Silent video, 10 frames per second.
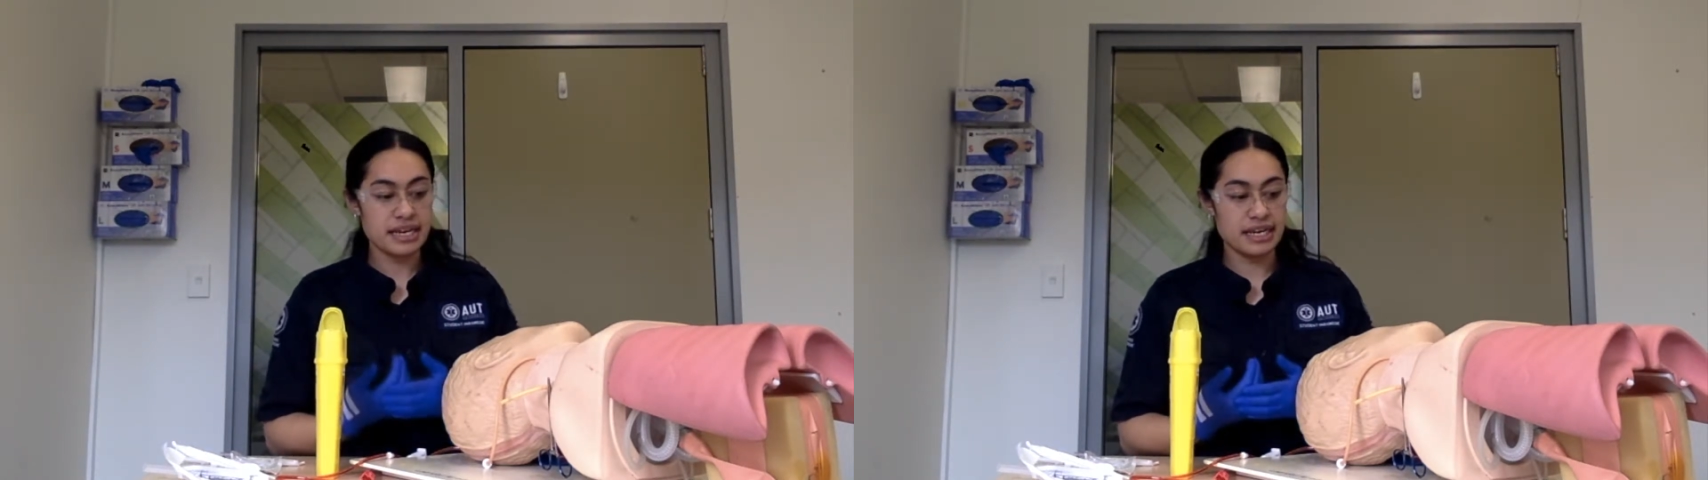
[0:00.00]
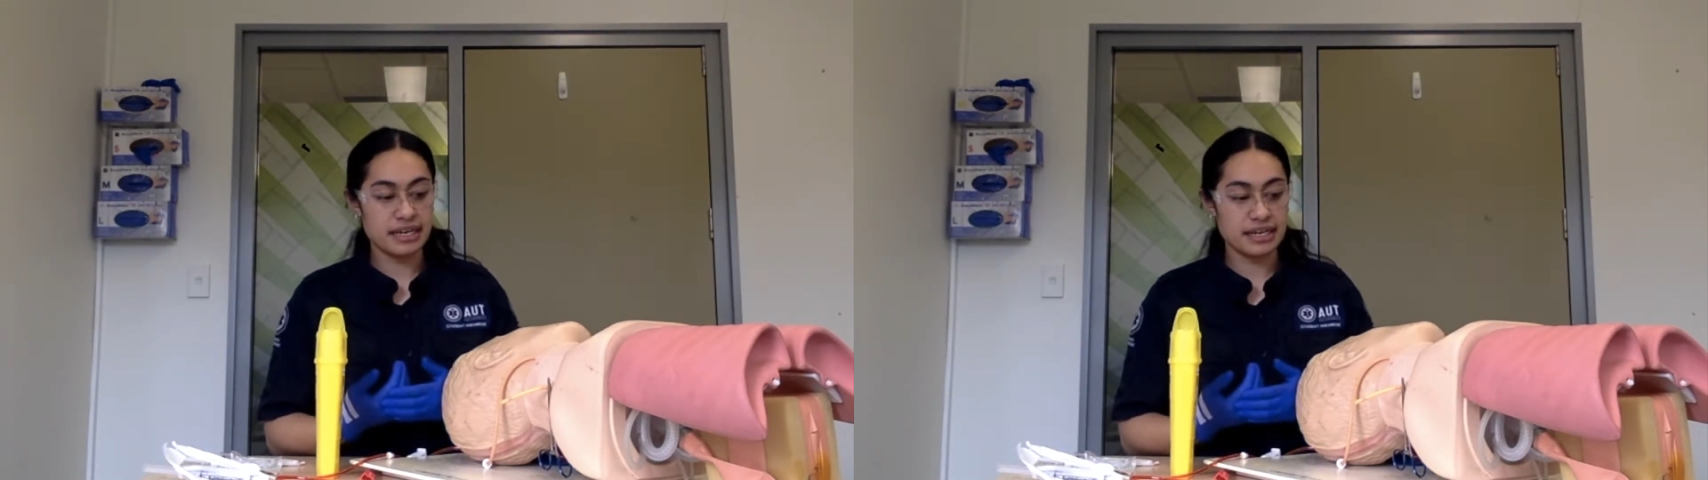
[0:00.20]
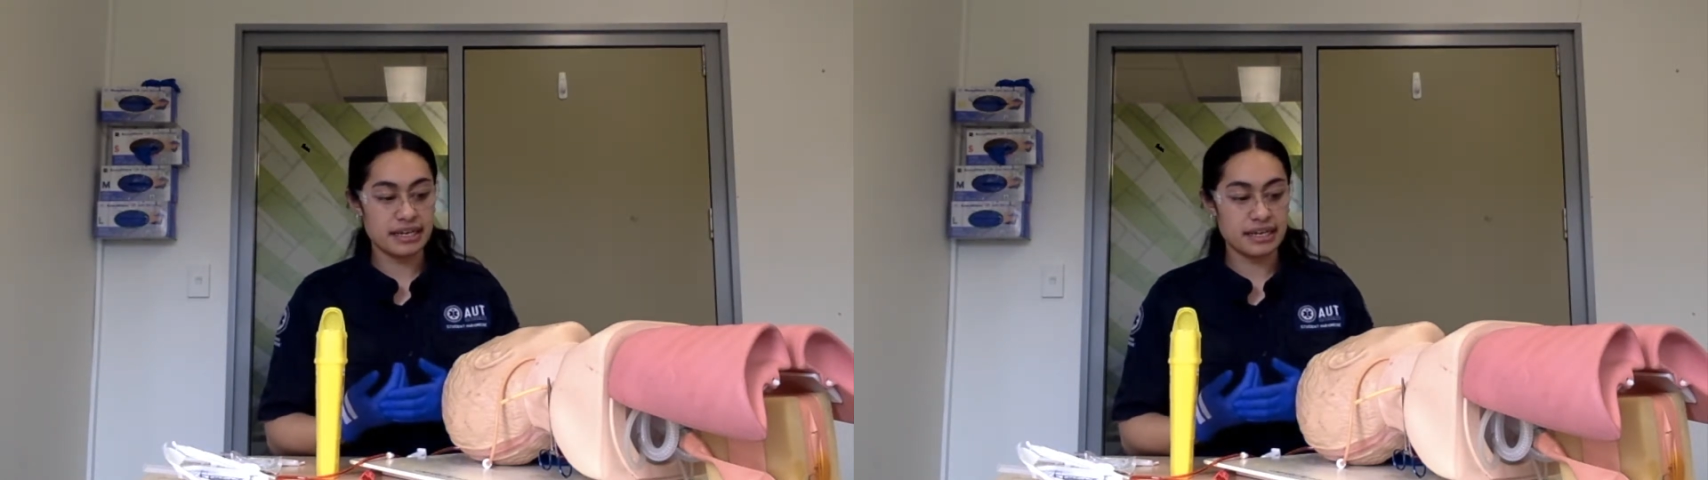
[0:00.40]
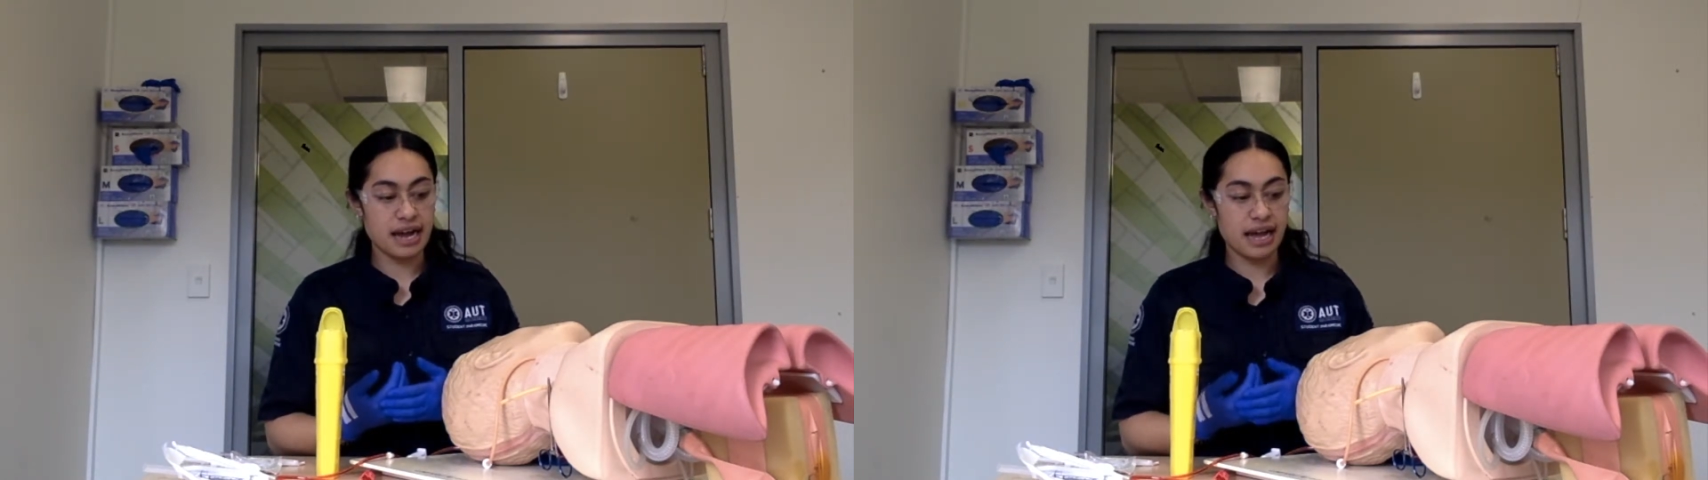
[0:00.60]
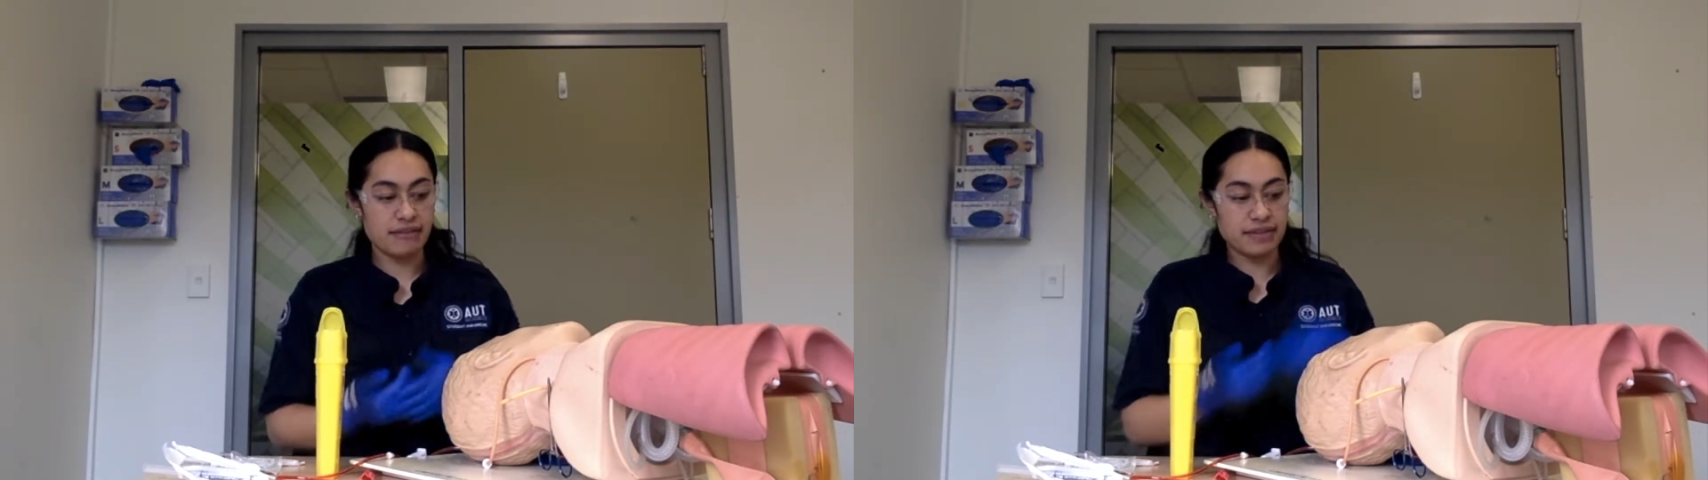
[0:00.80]
a
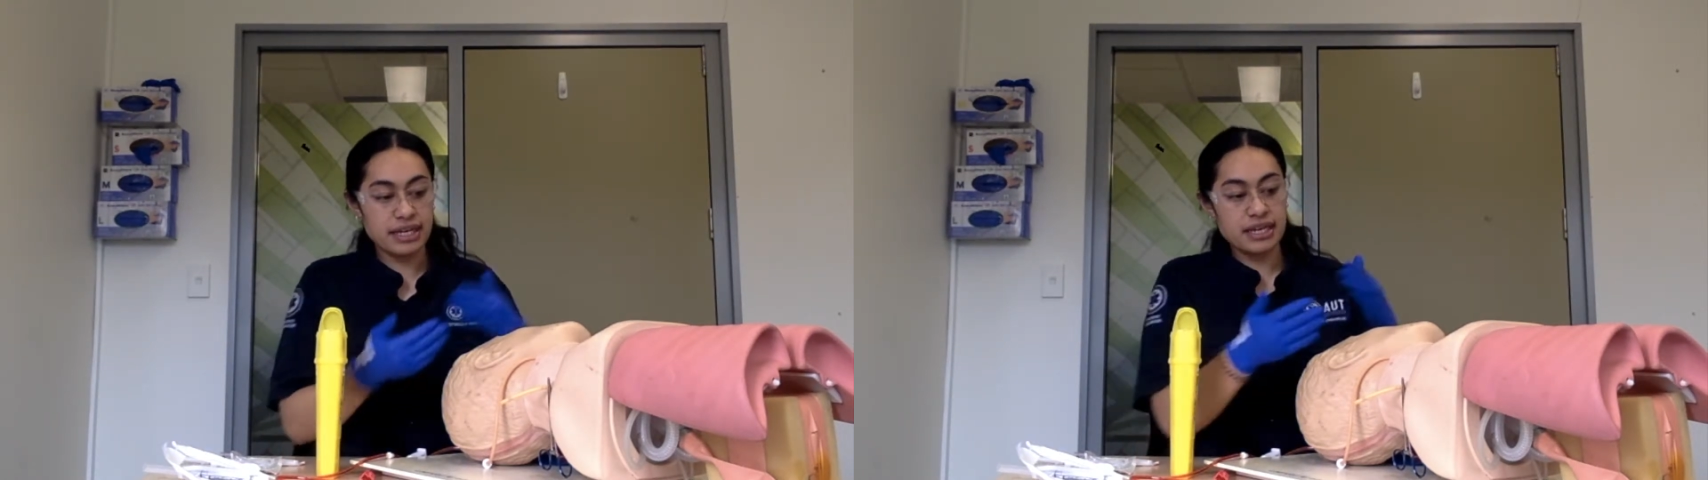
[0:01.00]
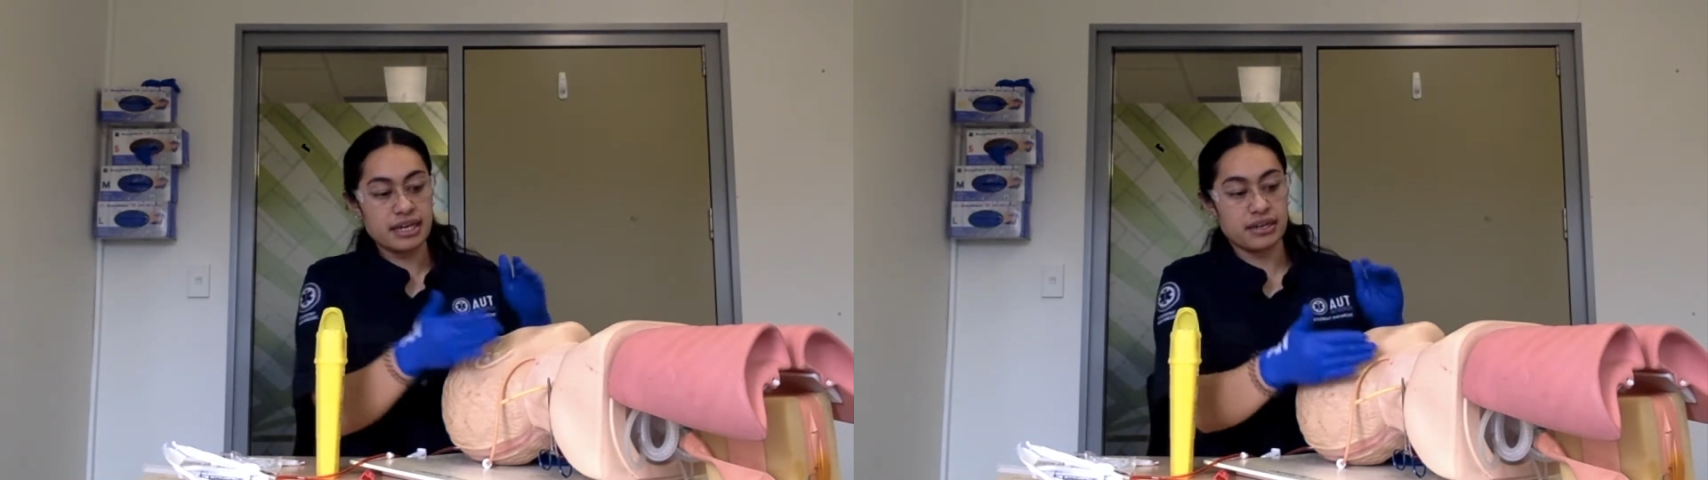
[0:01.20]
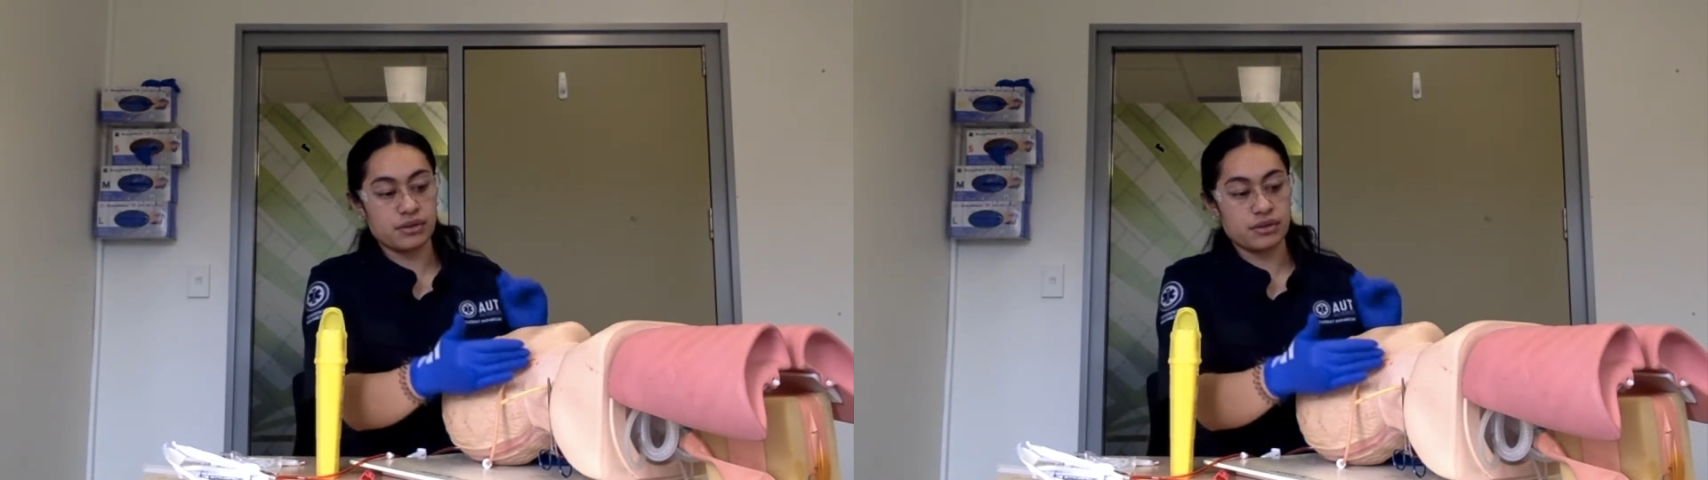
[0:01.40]
IV